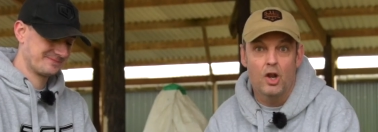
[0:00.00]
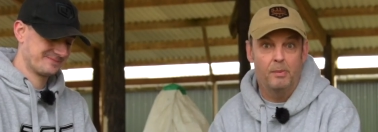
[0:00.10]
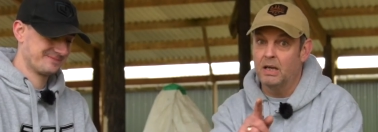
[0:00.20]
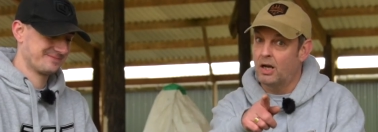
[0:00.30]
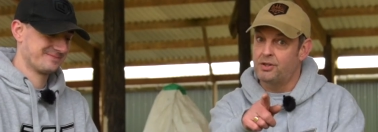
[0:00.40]

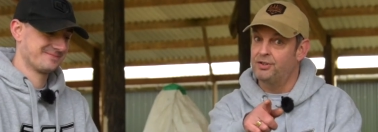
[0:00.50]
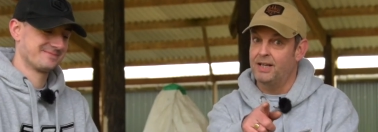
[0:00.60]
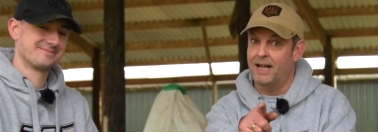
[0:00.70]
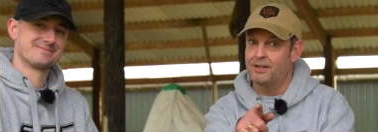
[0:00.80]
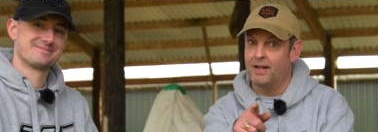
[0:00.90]
Speaker 1: Nobody likes to
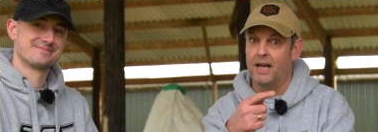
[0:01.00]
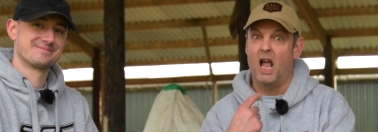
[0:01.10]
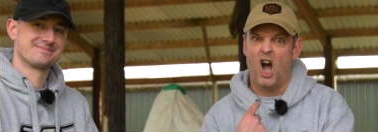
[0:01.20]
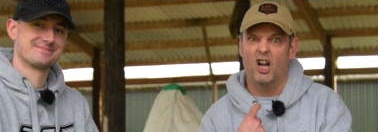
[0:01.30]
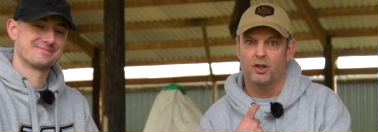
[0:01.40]
see that, do
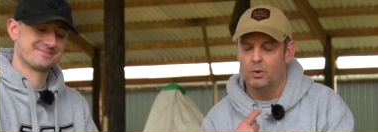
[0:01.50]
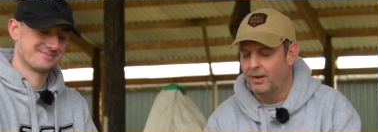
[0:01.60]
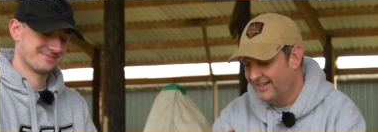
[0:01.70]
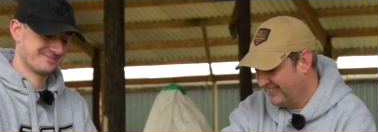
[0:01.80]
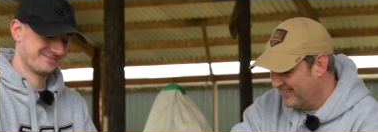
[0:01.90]
they? I do.
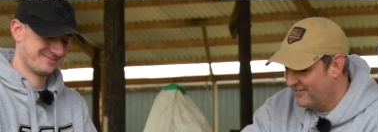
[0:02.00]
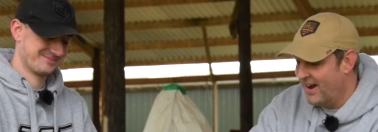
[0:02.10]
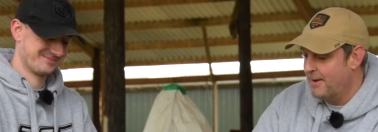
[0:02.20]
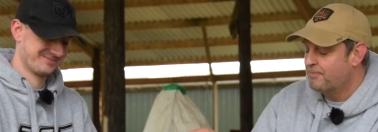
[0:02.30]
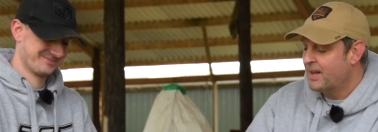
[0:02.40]
Right.